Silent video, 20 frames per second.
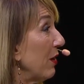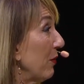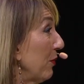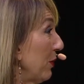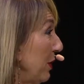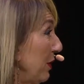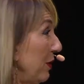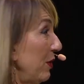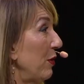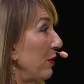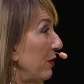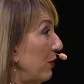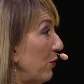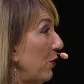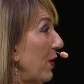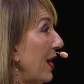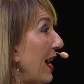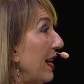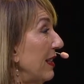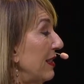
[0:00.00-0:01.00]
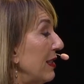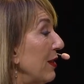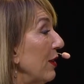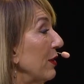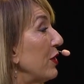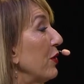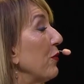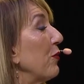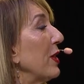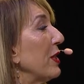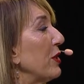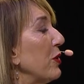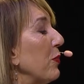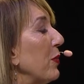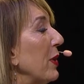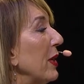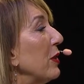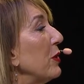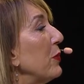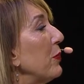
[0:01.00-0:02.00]
Yeah, well, it creates lots of
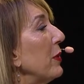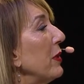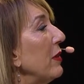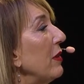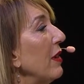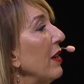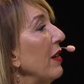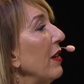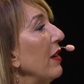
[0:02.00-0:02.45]
recipes, but